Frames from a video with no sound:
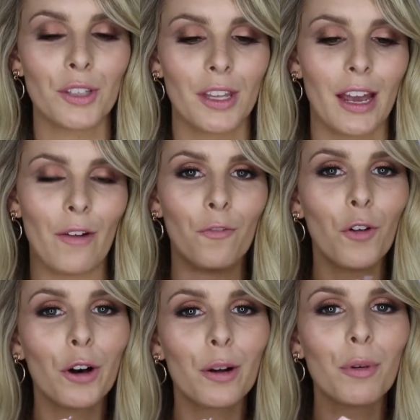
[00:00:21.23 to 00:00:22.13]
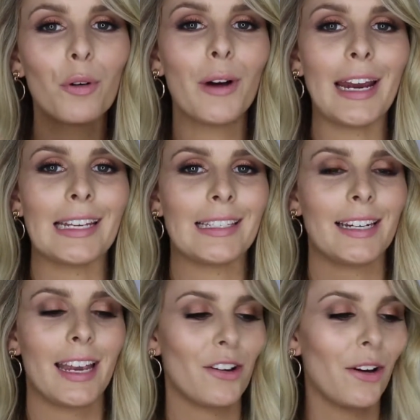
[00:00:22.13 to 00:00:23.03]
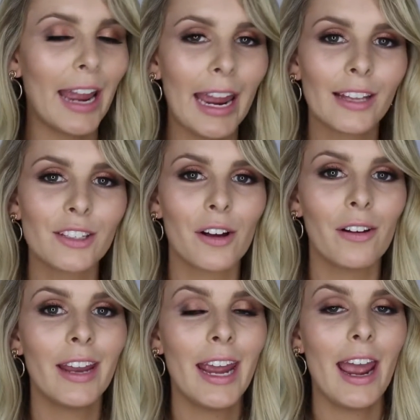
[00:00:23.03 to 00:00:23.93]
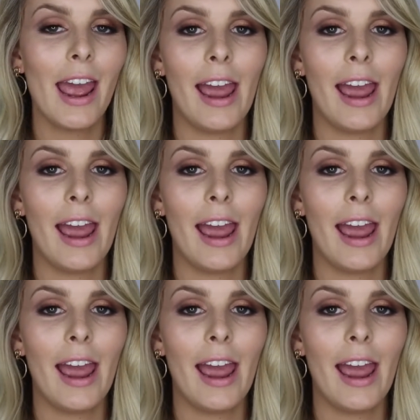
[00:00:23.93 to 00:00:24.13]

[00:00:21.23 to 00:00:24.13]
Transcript: so they're affordable, easy to get your hands on,